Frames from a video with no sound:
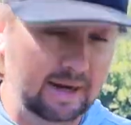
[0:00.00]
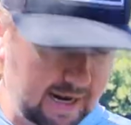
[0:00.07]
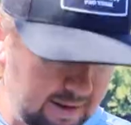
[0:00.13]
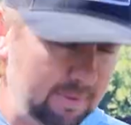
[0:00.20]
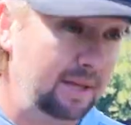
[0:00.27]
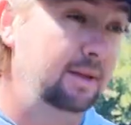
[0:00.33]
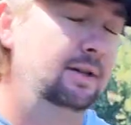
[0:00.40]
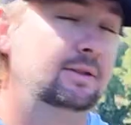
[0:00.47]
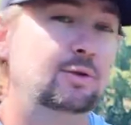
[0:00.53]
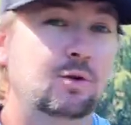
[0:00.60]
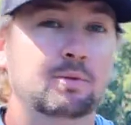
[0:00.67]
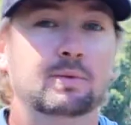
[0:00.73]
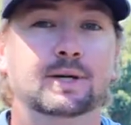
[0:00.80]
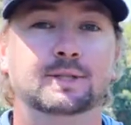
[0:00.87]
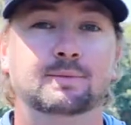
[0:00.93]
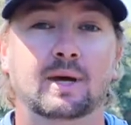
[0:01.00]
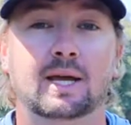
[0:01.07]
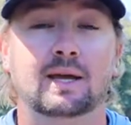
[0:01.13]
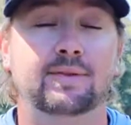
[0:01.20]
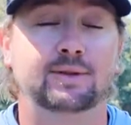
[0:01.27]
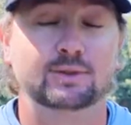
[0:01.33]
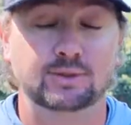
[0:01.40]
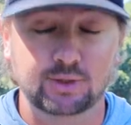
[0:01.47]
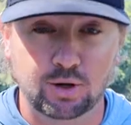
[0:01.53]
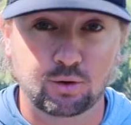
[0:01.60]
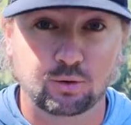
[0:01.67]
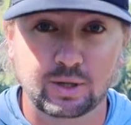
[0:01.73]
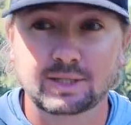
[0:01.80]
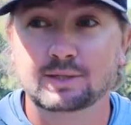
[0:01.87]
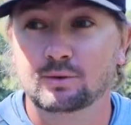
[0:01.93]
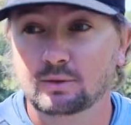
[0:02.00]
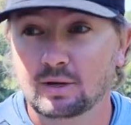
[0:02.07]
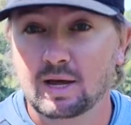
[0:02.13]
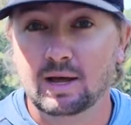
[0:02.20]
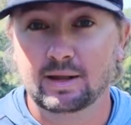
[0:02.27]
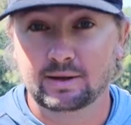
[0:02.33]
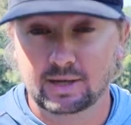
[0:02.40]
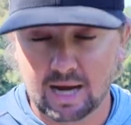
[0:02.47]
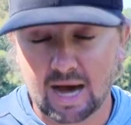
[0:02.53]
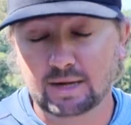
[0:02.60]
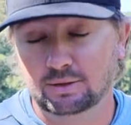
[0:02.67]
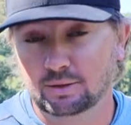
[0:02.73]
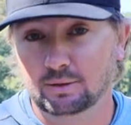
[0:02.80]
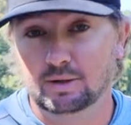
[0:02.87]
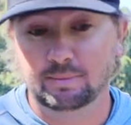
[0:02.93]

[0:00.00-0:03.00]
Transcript: Everybody loves throwing a buzz bait, and there's no reason not to.